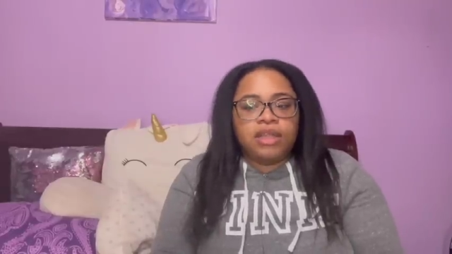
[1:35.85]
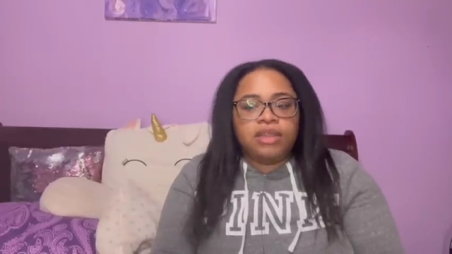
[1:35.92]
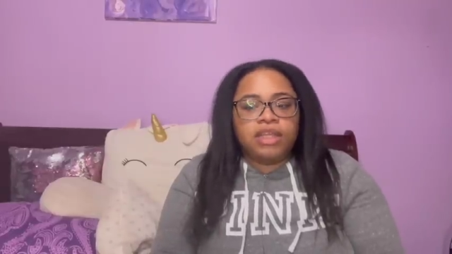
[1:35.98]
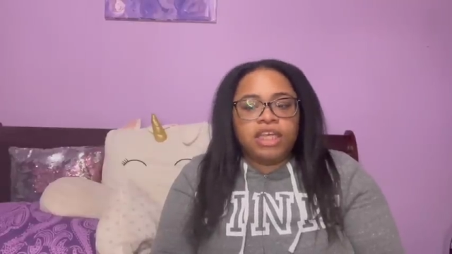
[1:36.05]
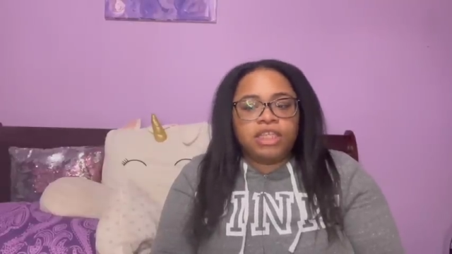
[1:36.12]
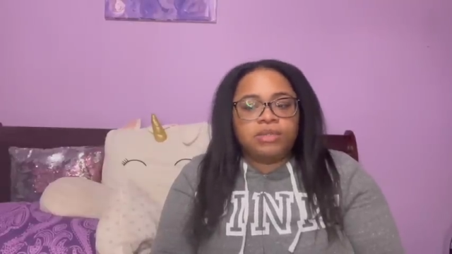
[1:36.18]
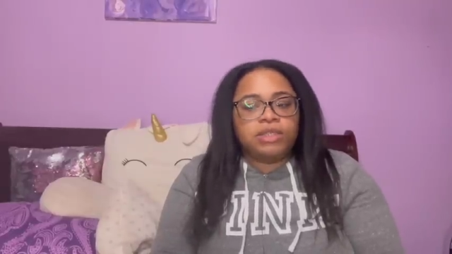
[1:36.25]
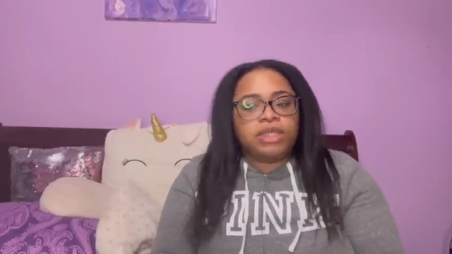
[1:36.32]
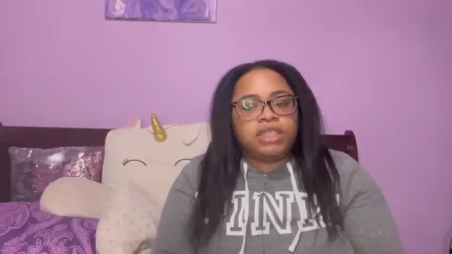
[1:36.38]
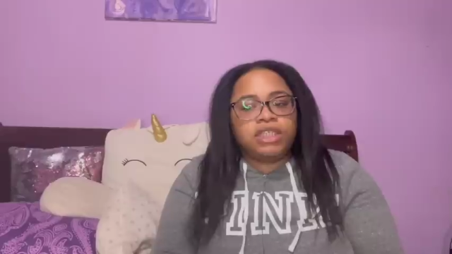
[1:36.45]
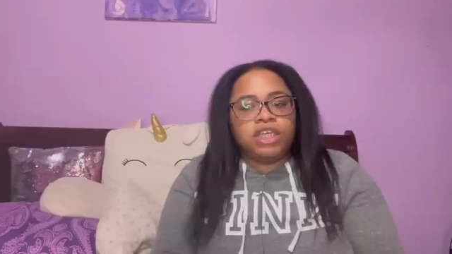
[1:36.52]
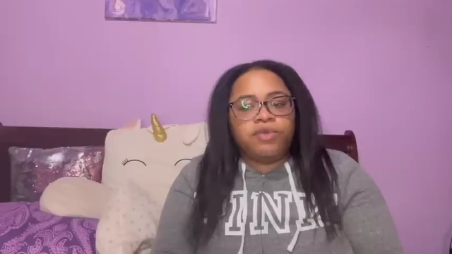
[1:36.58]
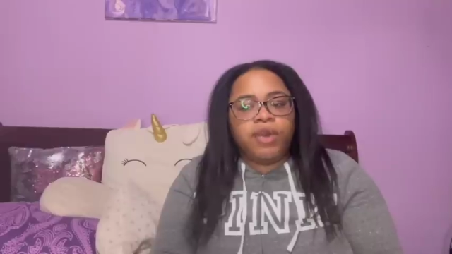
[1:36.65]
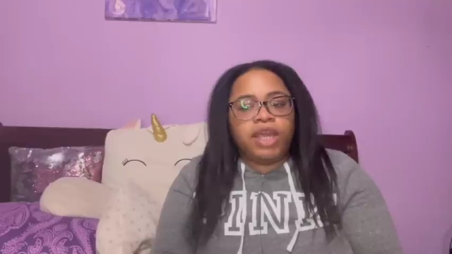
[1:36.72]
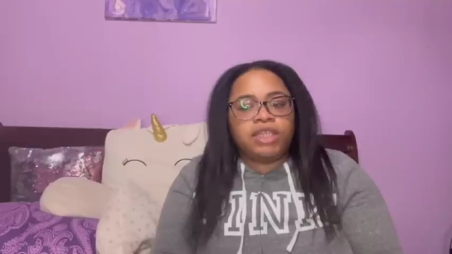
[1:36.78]
This was a
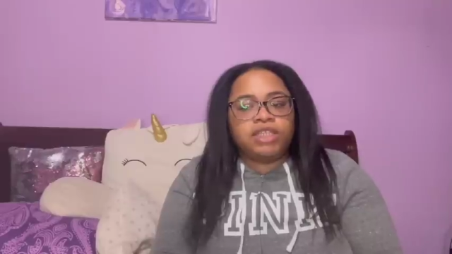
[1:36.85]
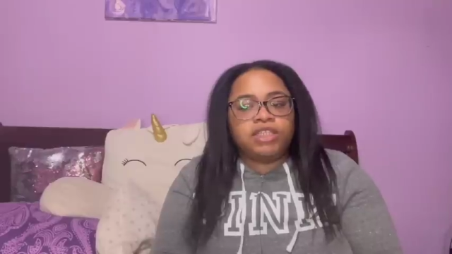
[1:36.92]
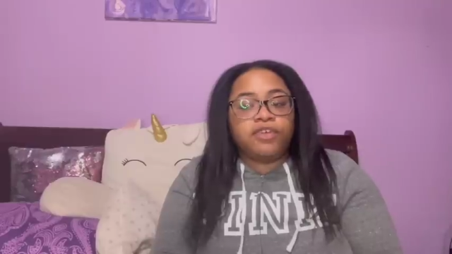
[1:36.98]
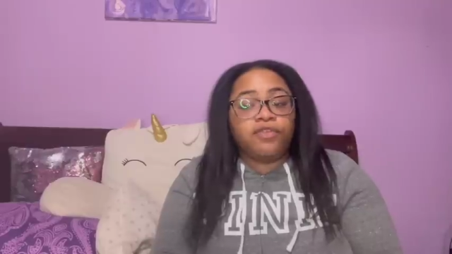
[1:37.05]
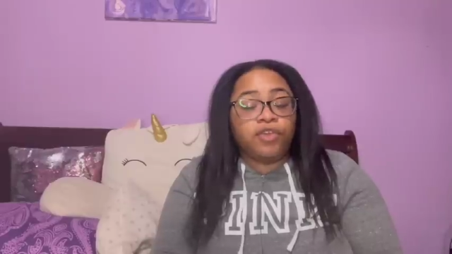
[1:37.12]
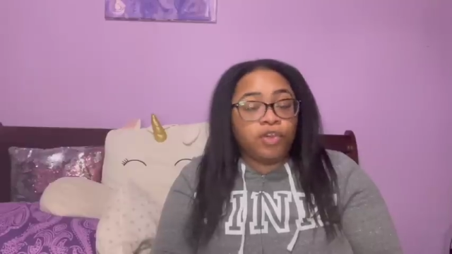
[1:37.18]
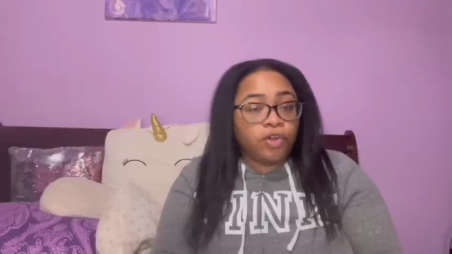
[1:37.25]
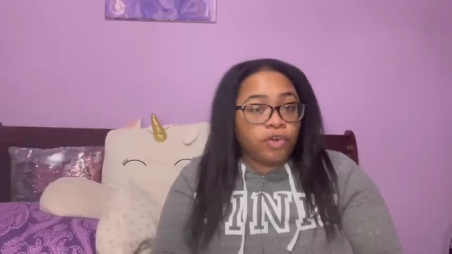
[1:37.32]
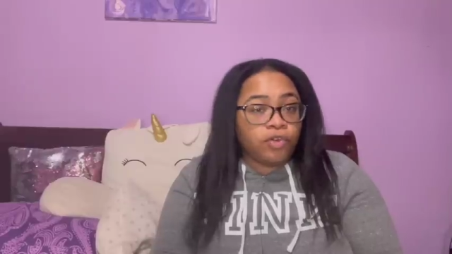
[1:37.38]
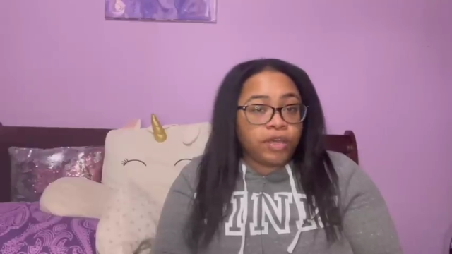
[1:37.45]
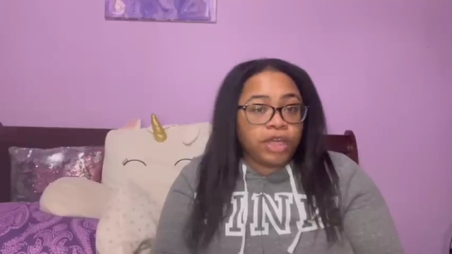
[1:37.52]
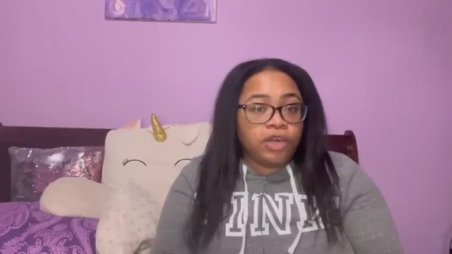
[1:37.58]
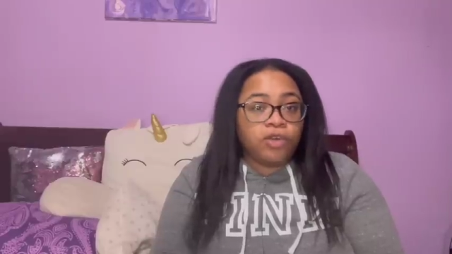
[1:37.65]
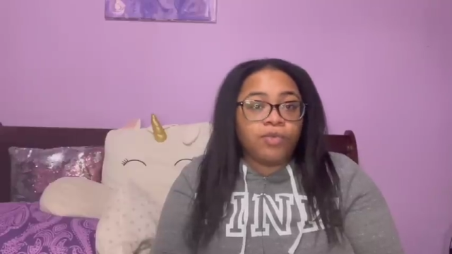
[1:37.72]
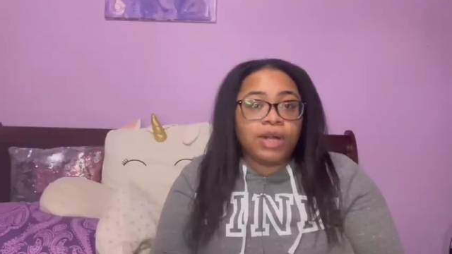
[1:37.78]
continuation of
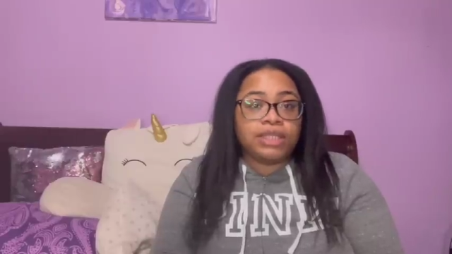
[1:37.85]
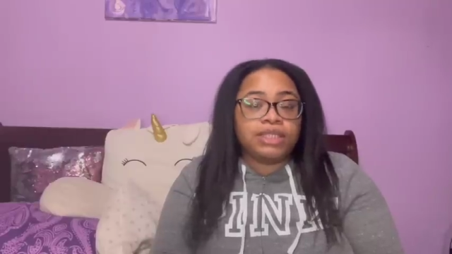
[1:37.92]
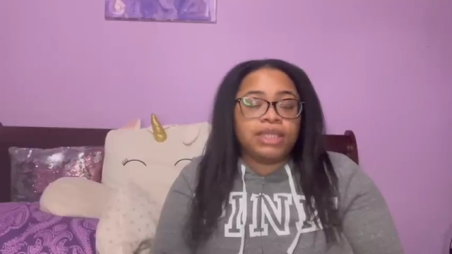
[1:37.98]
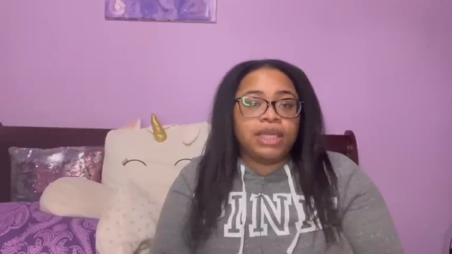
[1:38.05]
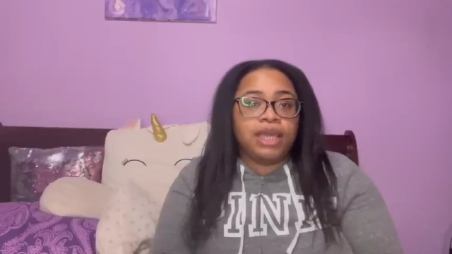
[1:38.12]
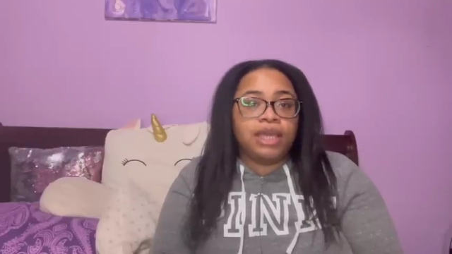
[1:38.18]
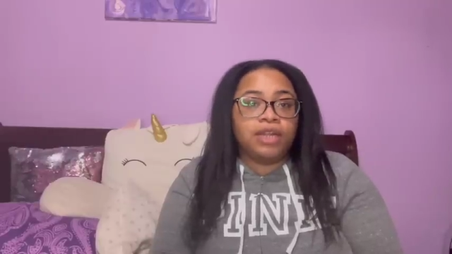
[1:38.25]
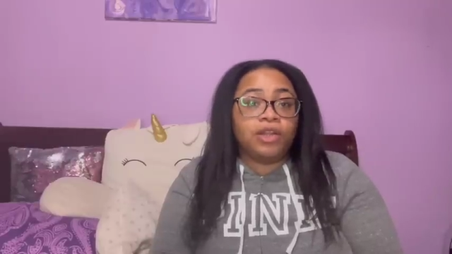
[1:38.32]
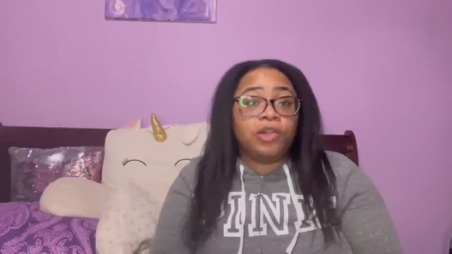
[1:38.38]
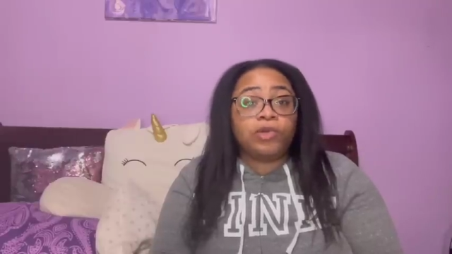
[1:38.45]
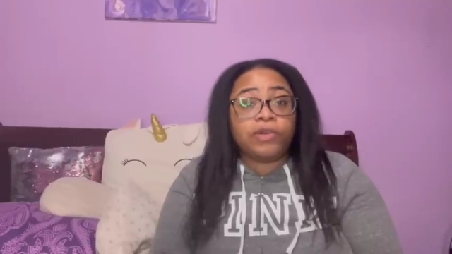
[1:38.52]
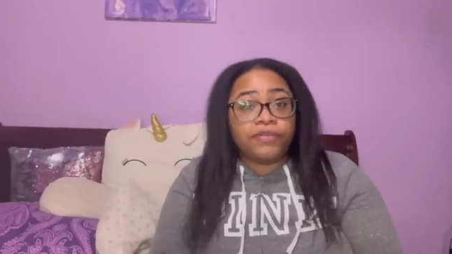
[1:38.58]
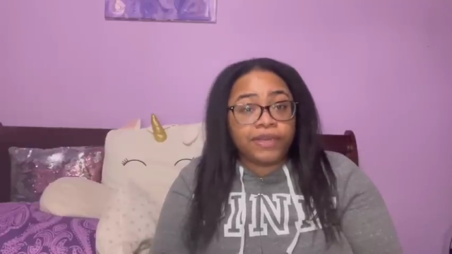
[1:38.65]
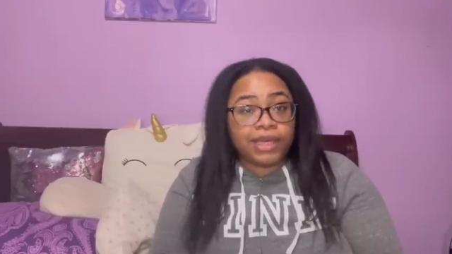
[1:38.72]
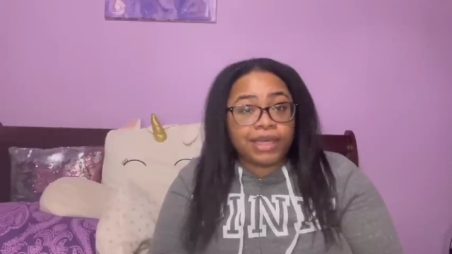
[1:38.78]
Glory, who once again,
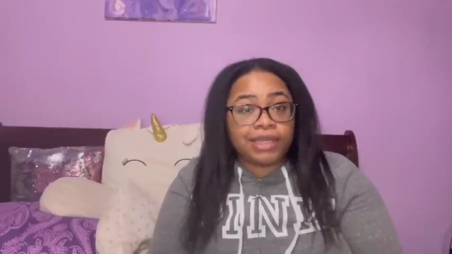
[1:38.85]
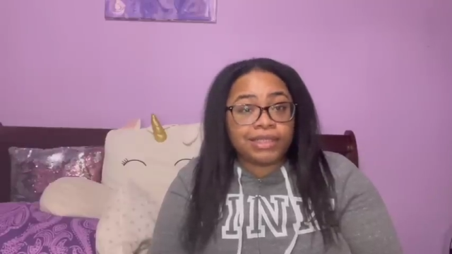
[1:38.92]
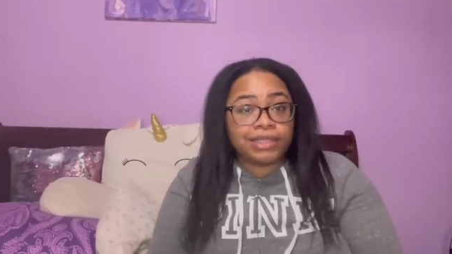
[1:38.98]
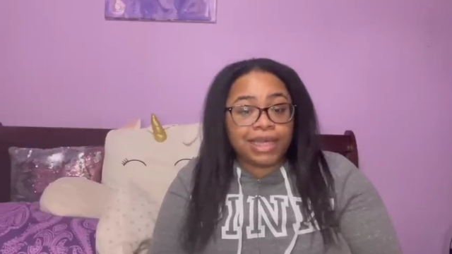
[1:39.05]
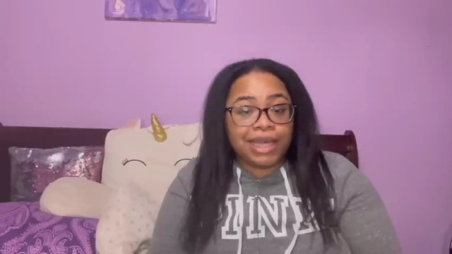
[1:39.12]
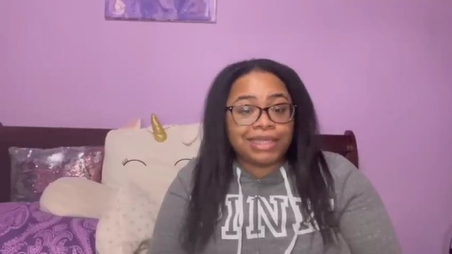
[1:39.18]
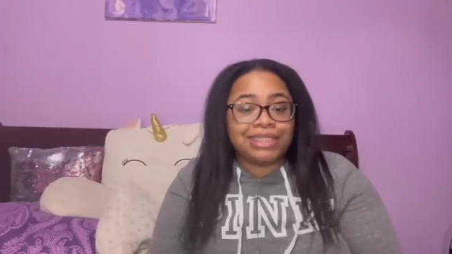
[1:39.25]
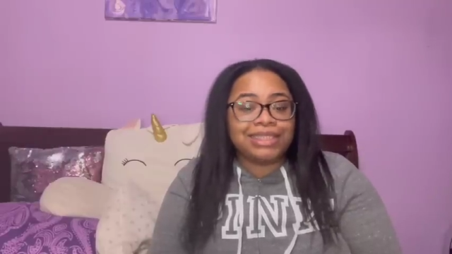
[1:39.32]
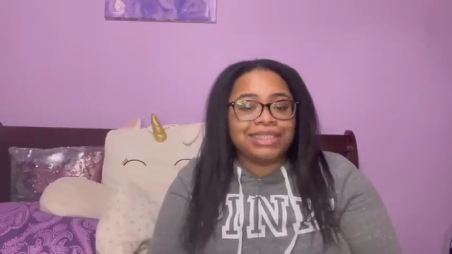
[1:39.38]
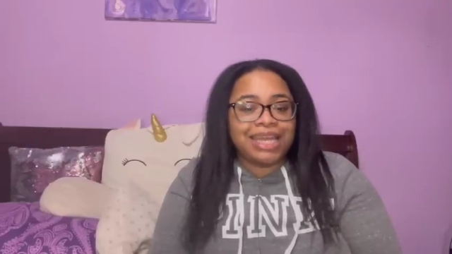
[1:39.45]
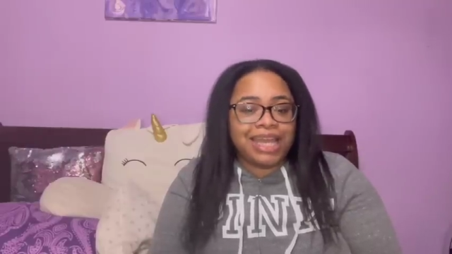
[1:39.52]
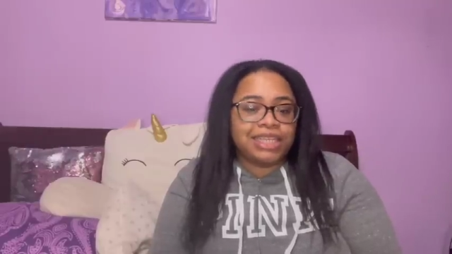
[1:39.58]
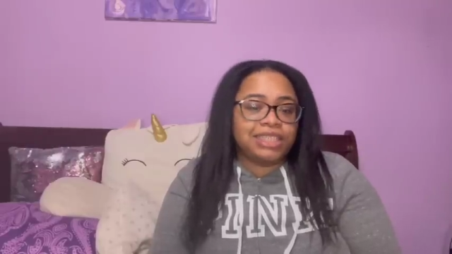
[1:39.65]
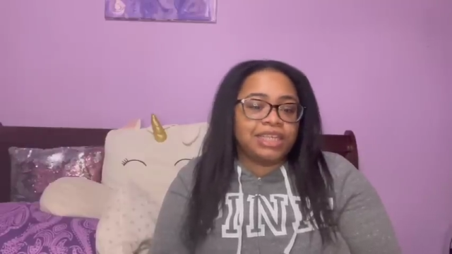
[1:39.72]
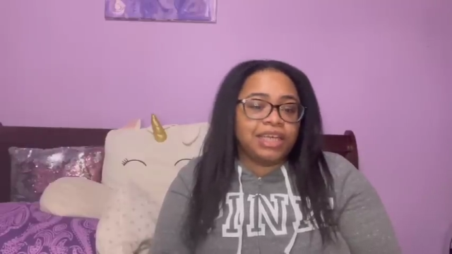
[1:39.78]
Glorificus, had
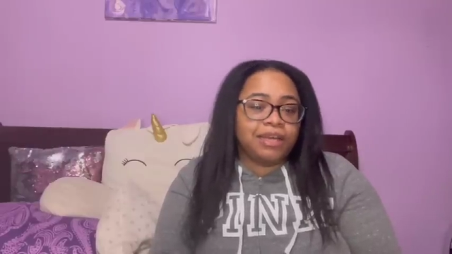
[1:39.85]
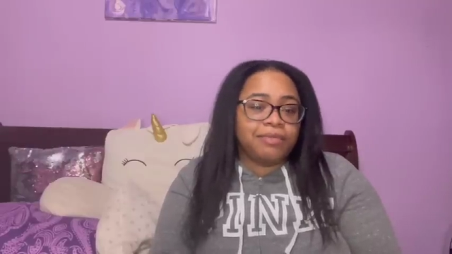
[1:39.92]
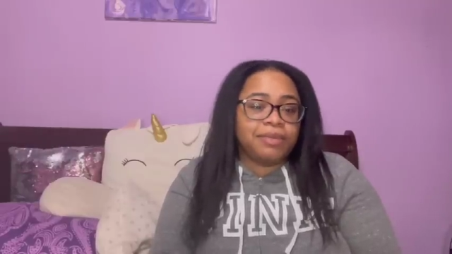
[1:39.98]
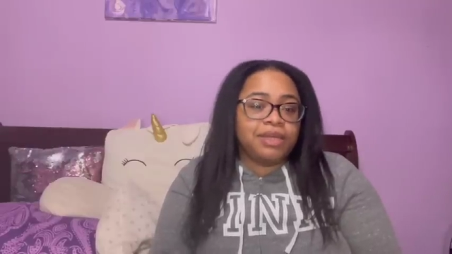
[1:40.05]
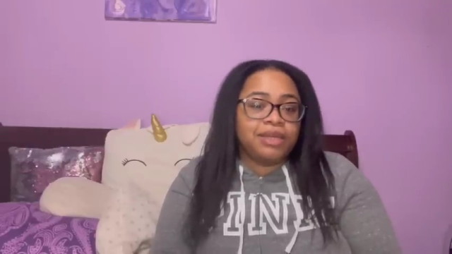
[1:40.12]
snatched up